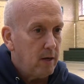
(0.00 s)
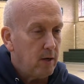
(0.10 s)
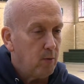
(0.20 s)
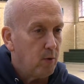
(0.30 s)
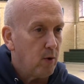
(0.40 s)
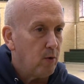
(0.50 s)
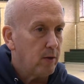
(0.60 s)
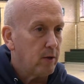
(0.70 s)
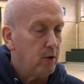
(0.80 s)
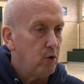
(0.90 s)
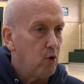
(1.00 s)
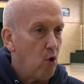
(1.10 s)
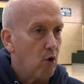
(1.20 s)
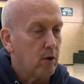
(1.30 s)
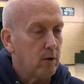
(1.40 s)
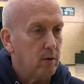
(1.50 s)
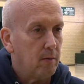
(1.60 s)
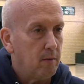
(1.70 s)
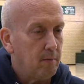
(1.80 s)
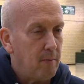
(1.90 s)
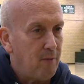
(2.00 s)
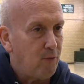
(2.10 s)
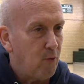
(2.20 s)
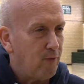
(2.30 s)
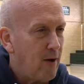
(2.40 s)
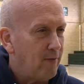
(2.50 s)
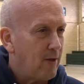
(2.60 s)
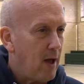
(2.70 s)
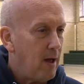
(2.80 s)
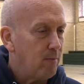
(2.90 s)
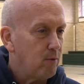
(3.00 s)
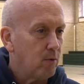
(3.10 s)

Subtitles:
we're going into New York about 4 or 5 times.